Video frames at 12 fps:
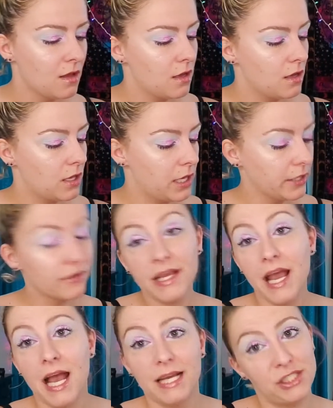Clearly
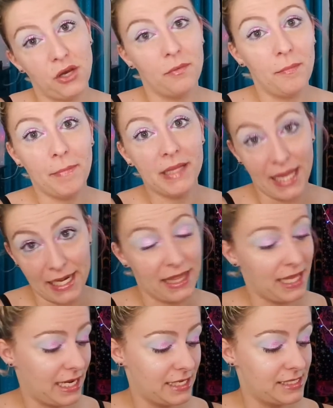I don't plant
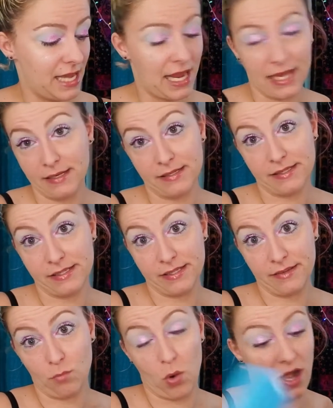things and
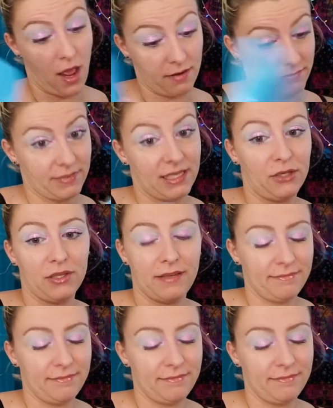whatnot, clearly.